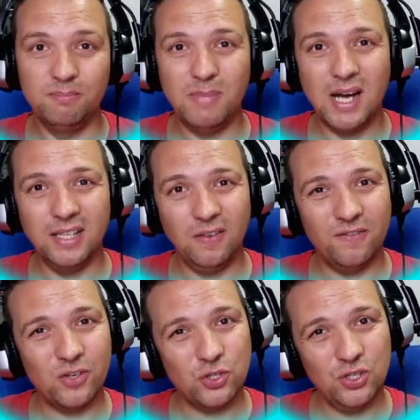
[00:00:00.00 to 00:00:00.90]
But
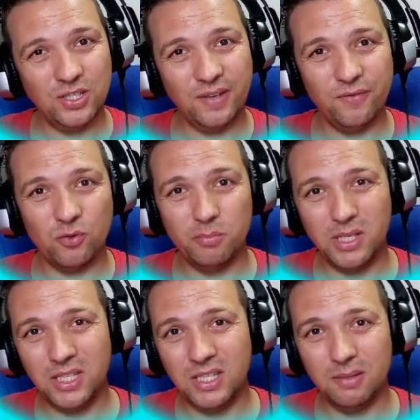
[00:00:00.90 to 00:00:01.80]
unfortunately for
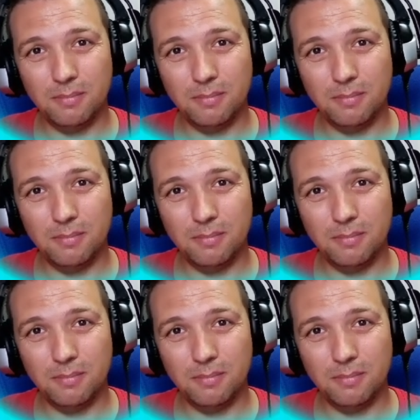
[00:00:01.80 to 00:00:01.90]
me,